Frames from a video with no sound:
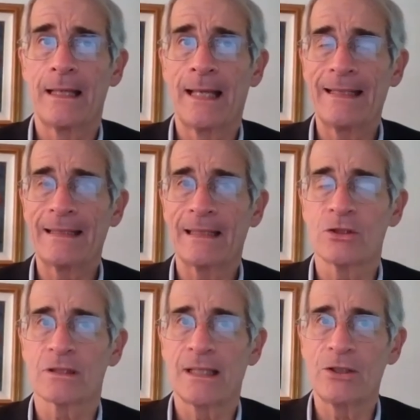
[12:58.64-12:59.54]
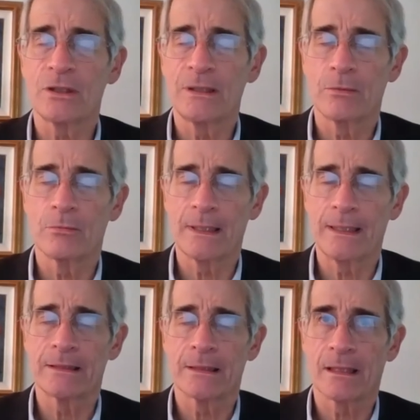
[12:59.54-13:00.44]
any legislation that
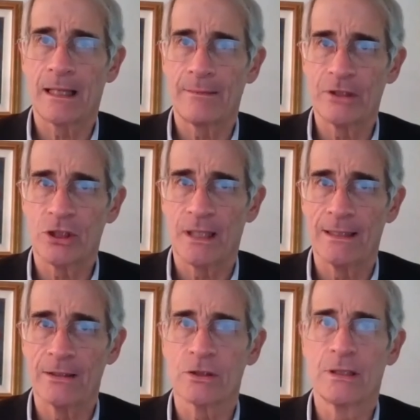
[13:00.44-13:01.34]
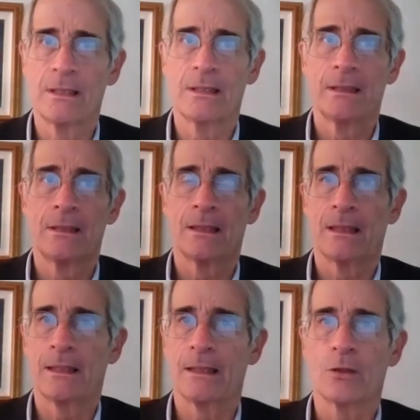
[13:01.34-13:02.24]
relates to climate change,
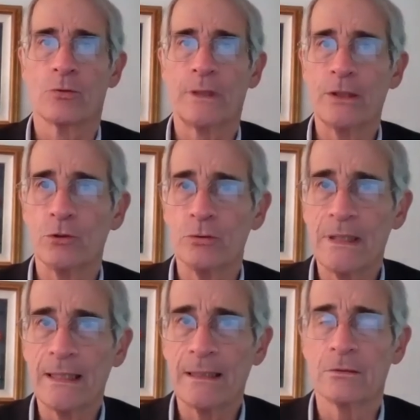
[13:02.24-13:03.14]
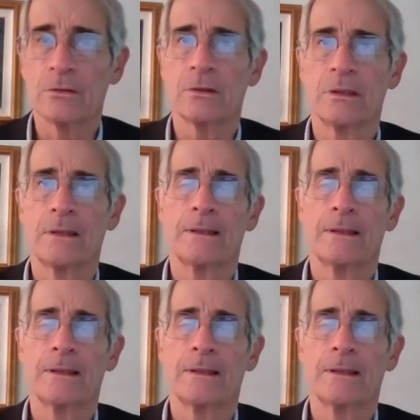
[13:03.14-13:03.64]
a Green New Deal,